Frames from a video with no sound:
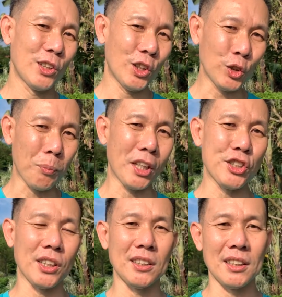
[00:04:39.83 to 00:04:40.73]
Not to
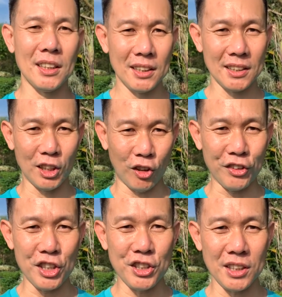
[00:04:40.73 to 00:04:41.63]
mention the
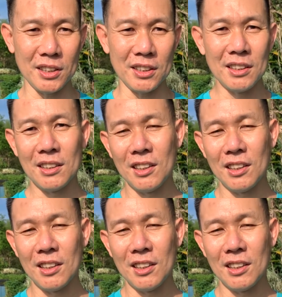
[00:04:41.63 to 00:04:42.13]
condition